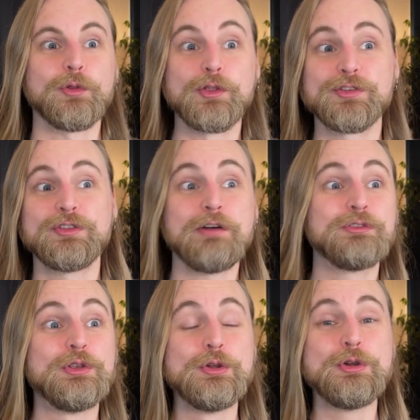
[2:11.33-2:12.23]
so there's
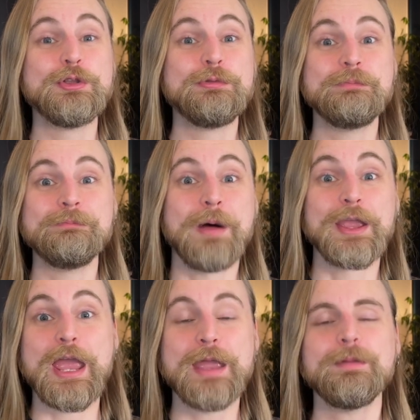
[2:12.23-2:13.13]
stuff to do in
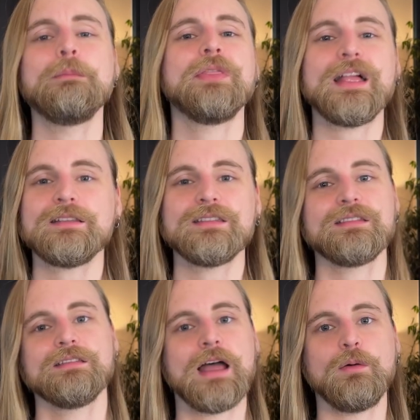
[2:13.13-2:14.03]
my game, but
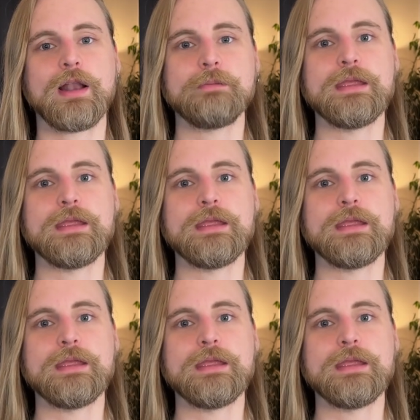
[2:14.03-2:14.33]
that's not what I